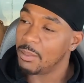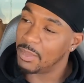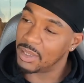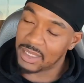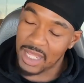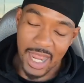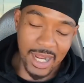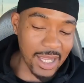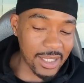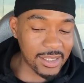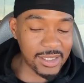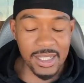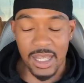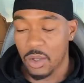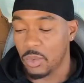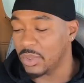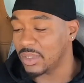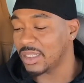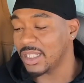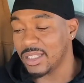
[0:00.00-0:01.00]
But like I
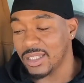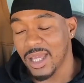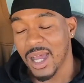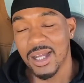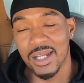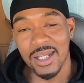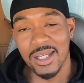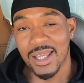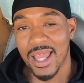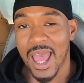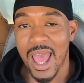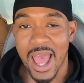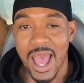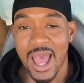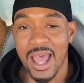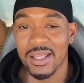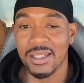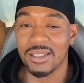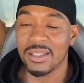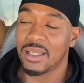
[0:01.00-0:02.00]
said, with the younger
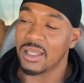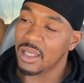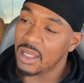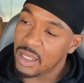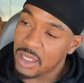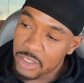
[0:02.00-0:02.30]
guys,